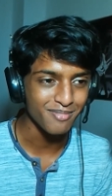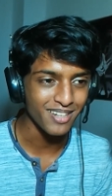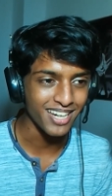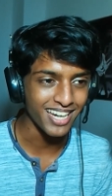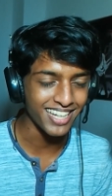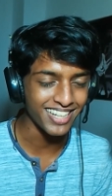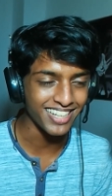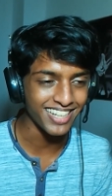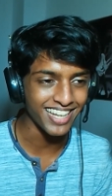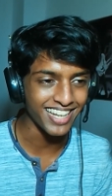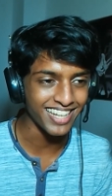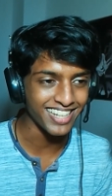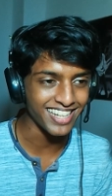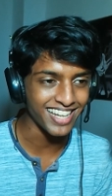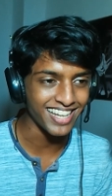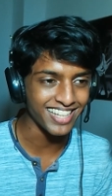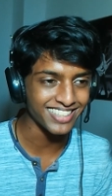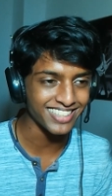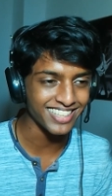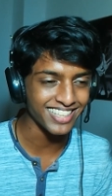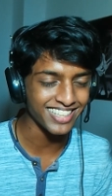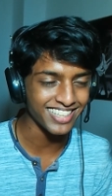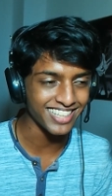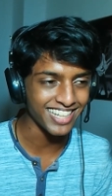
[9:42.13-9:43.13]
and and
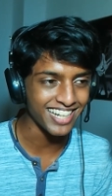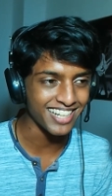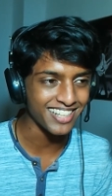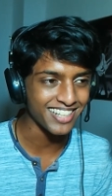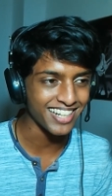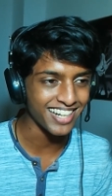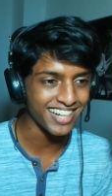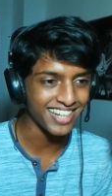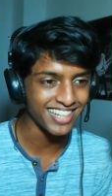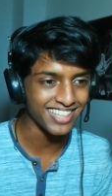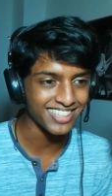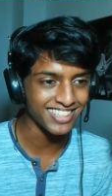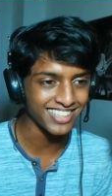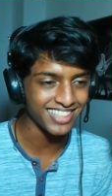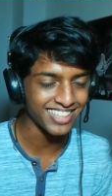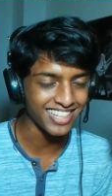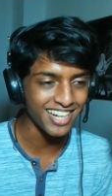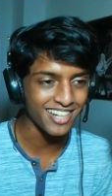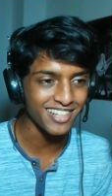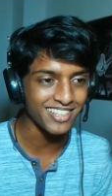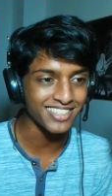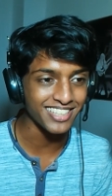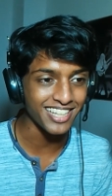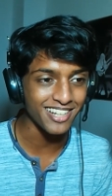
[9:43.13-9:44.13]
i think i, I think
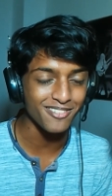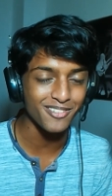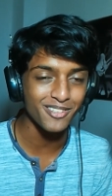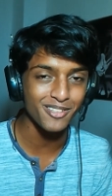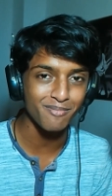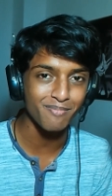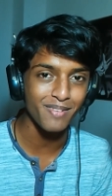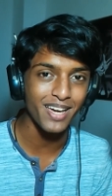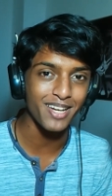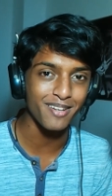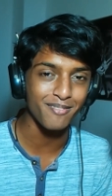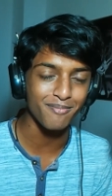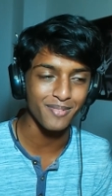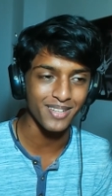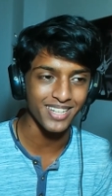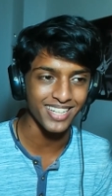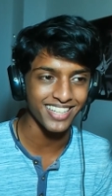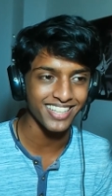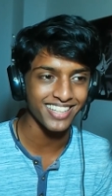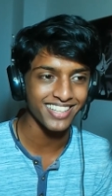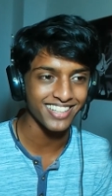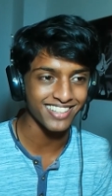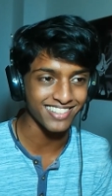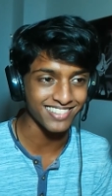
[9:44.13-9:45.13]
I, uh, that would make
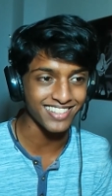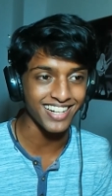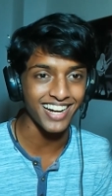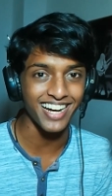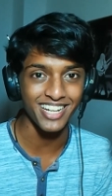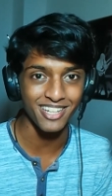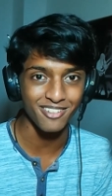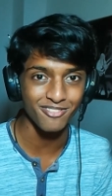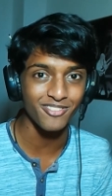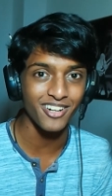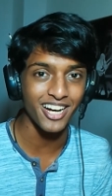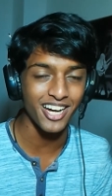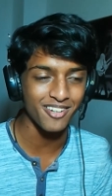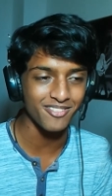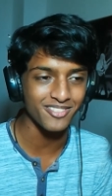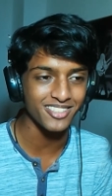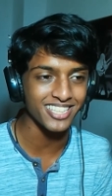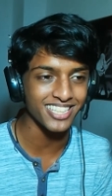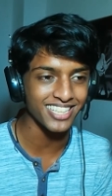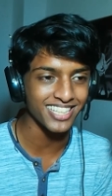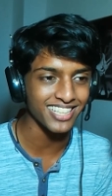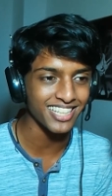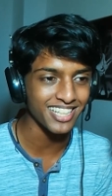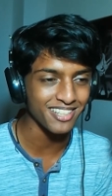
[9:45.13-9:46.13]
me cry if i were
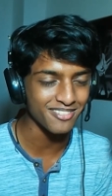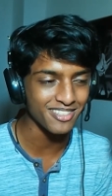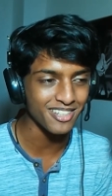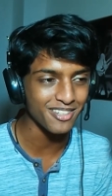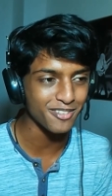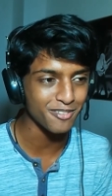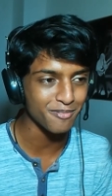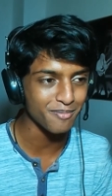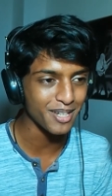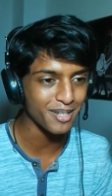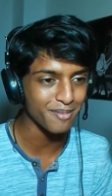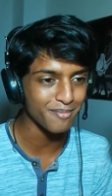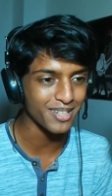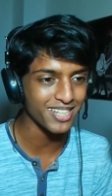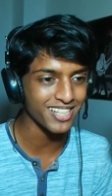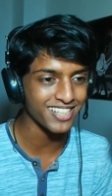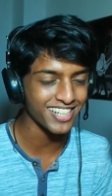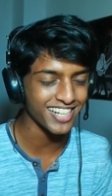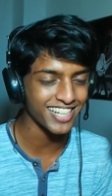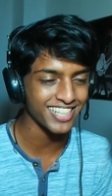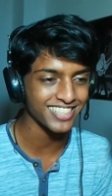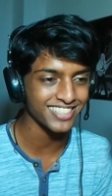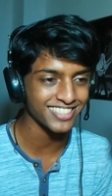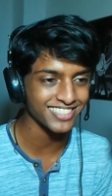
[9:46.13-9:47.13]
neil that would make me
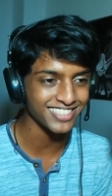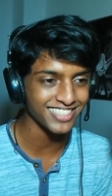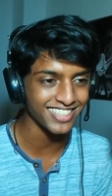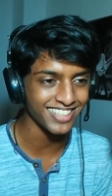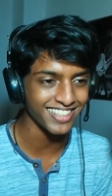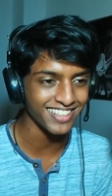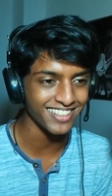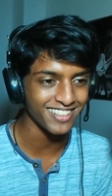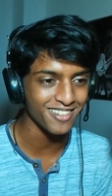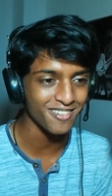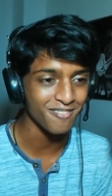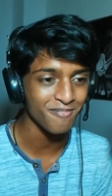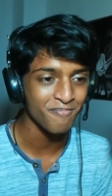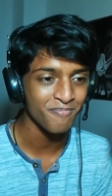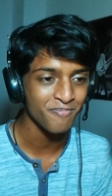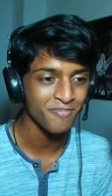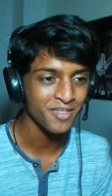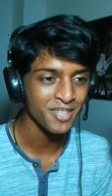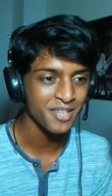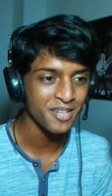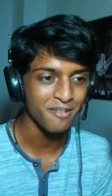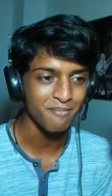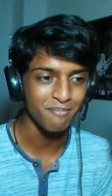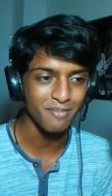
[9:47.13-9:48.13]
cry to see you know
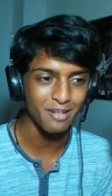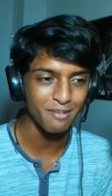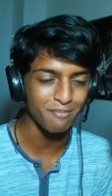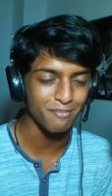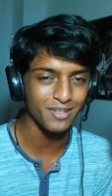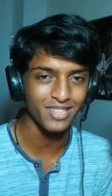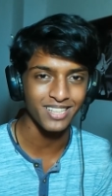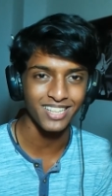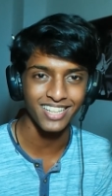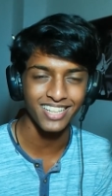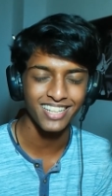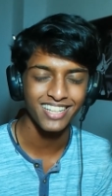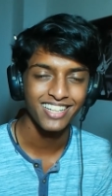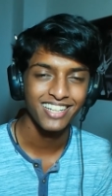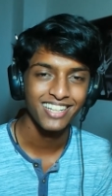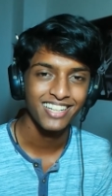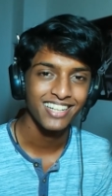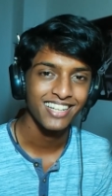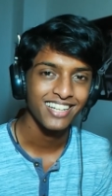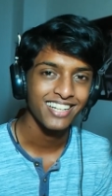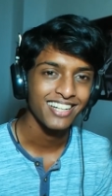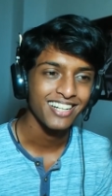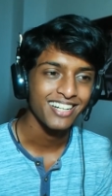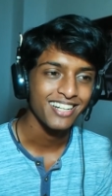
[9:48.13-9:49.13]
people
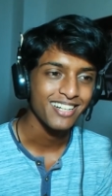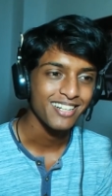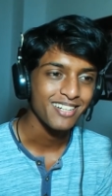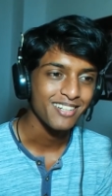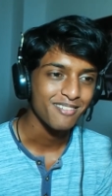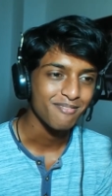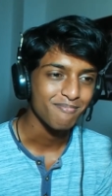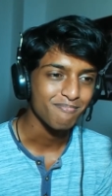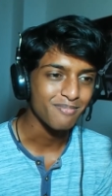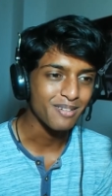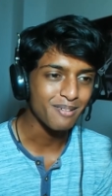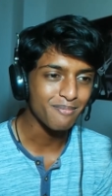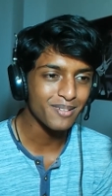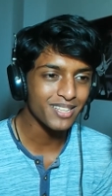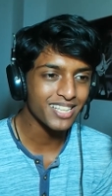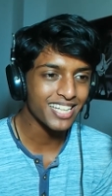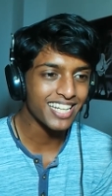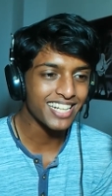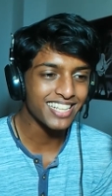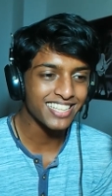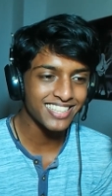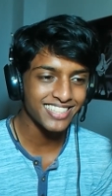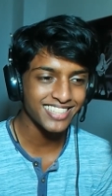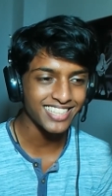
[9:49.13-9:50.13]
people
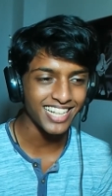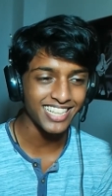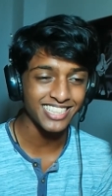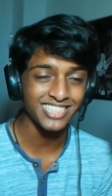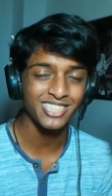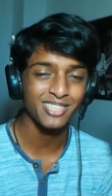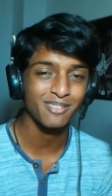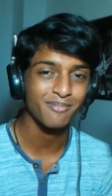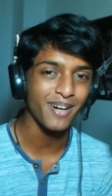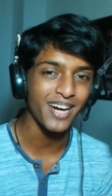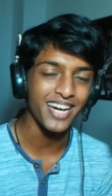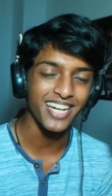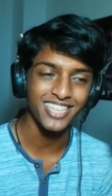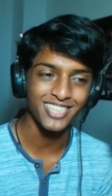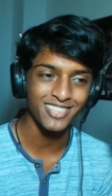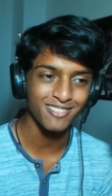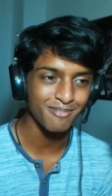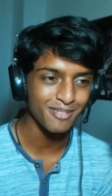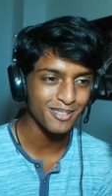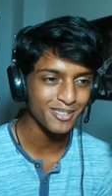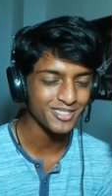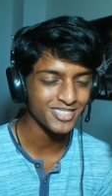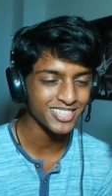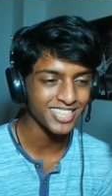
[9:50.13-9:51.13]
getting touched by
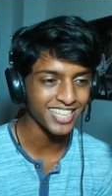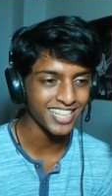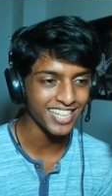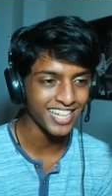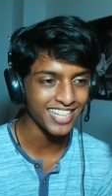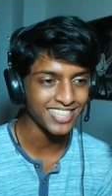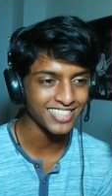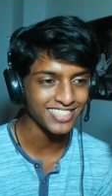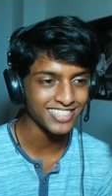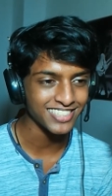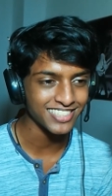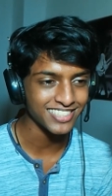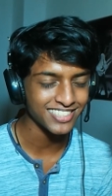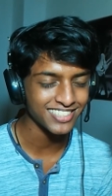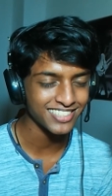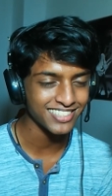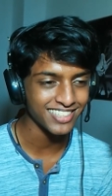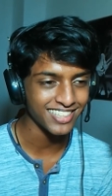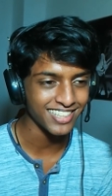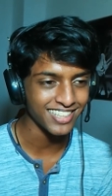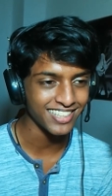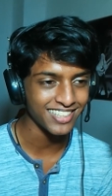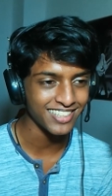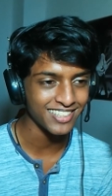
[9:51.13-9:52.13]
his music and
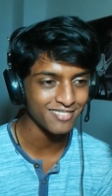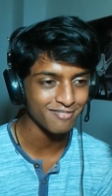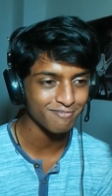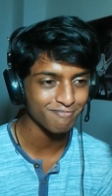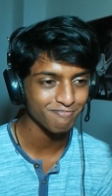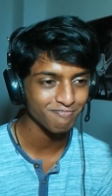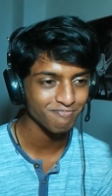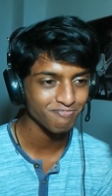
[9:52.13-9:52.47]
just uh,